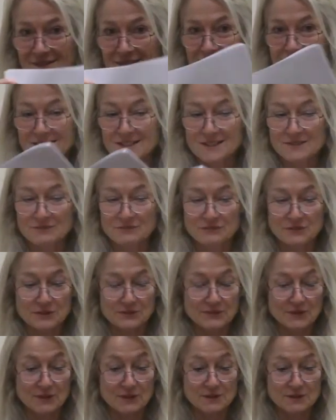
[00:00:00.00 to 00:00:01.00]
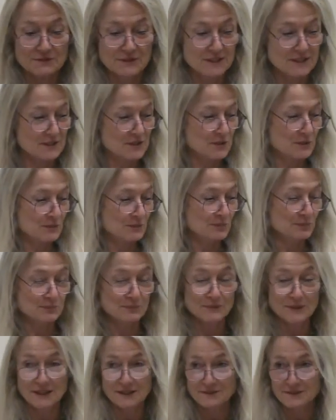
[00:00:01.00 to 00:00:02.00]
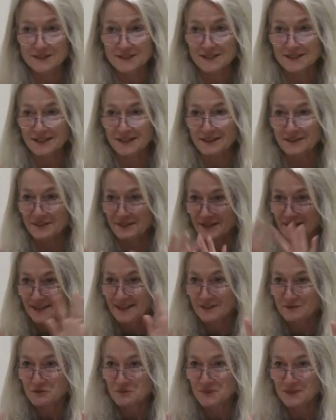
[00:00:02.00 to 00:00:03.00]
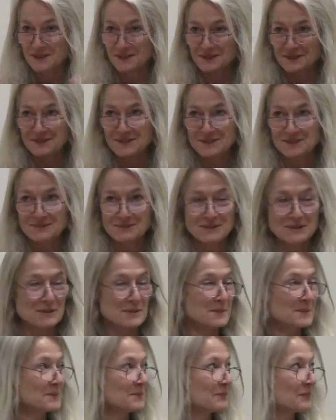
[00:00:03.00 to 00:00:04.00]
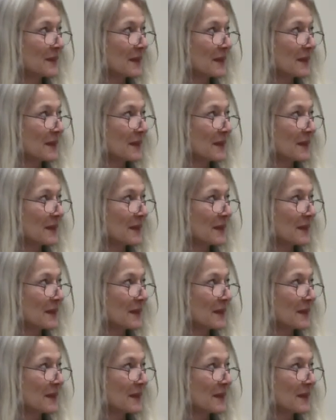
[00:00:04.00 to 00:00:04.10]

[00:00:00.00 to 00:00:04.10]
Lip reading: It's for those of us who love this kind of thing, everybody in this room,